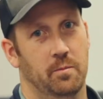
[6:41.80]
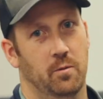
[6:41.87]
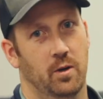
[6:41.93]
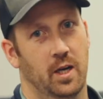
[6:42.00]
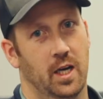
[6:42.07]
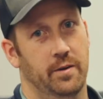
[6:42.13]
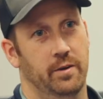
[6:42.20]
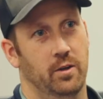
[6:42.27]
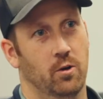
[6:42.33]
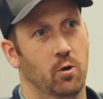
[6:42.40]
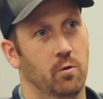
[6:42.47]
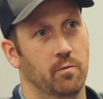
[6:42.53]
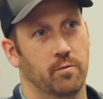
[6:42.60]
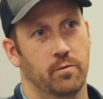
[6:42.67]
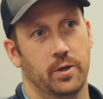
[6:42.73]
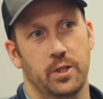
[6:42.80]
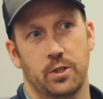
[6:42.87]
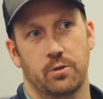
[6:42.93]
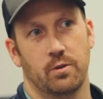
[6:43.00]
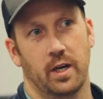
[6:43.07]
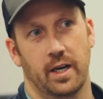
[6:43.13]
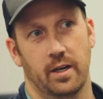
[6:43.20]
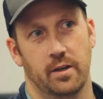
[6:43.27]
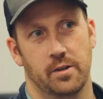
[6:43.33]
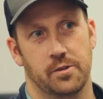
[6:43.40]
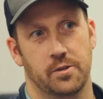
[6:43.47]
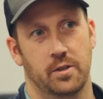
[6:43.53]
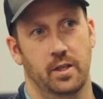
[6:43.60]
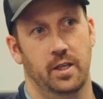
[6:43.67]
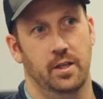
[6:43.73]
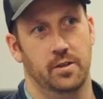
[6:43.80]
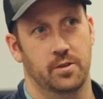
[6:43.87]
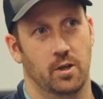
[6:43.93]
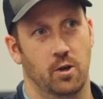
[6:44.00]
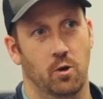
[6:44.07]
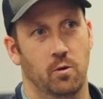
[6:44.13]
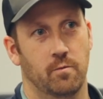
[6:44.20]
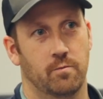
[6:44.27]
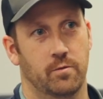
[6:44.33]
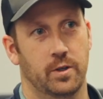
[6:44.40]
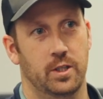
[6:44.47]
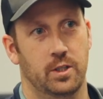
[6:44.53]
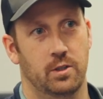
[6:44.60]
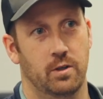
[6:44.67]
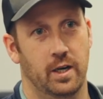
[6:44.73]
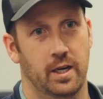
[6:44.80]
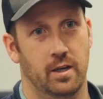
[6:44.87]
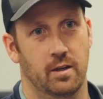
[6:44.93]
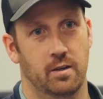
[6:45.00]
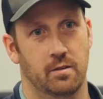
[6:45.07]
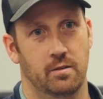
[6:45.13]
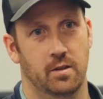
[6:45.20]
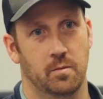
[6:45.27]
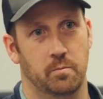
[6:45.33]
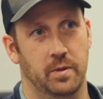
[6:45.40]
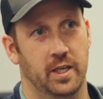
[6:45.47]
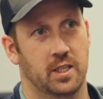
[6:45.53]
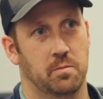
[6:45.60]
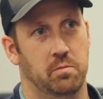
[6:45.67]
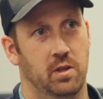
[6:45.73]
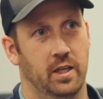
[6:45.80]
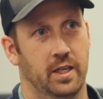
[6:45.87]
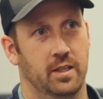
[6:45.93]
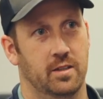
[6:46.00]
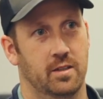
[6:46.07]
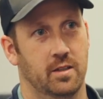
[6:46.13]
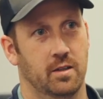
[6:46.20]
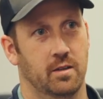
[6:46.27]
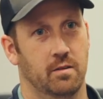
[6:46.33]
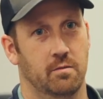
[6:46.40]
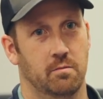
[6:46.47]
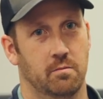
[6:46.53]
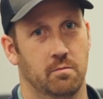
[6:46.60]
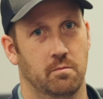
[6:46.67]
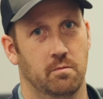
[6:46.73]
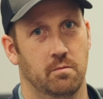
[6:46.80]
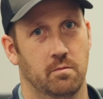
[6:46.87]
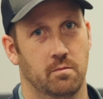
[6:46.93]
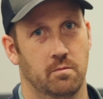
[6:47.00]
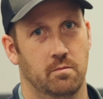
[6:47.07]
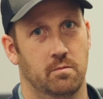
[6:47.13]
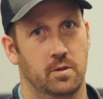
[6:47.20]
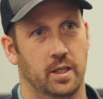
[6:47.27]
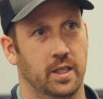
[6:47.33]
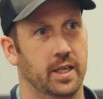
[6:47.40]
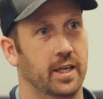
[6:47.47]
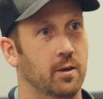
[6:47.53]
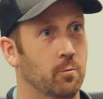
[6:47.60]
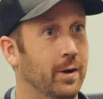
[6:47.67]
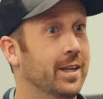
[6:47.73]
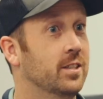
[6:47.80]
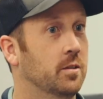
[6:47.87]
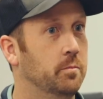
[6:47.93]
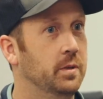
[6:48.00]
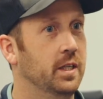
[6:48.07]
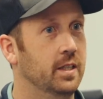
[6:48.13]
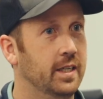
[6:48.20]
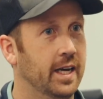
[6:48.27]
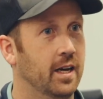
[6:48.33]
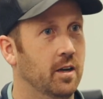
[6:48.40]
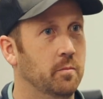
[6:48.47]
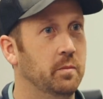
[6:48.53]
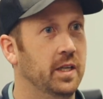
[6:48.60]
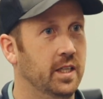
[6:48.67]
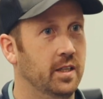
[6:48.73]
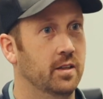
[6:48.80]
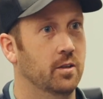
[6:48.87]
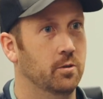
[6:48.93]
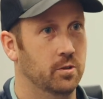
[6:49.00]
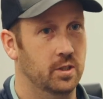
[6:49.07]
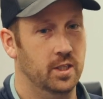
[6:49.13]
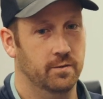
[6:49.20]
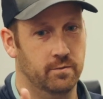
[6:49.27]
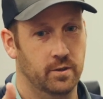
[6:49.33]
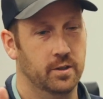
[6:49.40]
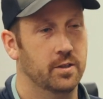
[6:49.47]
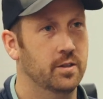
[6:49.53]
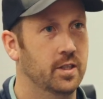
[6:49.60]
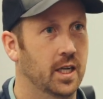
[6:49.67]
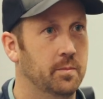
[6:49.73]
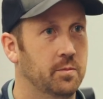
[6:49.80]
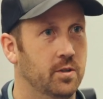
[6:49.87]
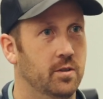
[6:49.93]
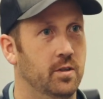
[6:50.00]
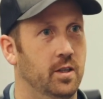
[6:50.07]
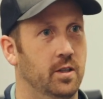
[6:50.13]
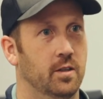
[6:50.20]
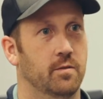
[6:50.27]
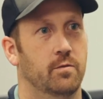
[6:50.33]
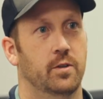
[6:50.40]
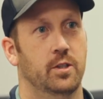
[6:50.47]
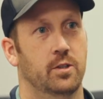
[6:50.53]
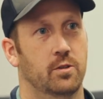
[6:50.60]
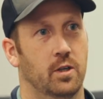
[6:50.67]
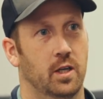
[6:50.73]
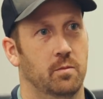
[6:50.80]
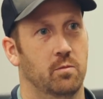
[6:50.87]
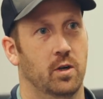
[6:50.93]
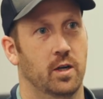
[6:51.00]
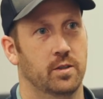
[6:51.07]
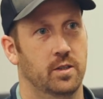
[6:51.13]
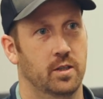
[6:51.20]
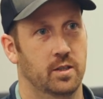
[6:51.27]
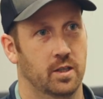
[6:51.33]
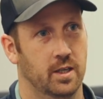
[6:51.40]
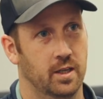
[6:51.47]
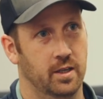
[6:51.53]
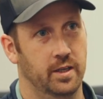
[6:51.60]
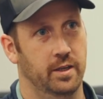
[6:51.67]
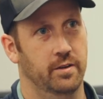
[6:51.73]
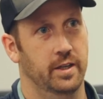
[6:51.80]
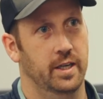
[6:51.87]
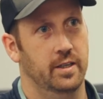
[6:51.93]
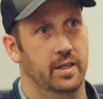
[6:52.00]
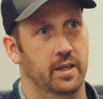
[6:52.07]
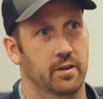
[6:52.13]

people having home freeze dryers, is a home freeze dryer the best place to to get a recipe down, meaning those different steps in the freeze drying process to kind of nail that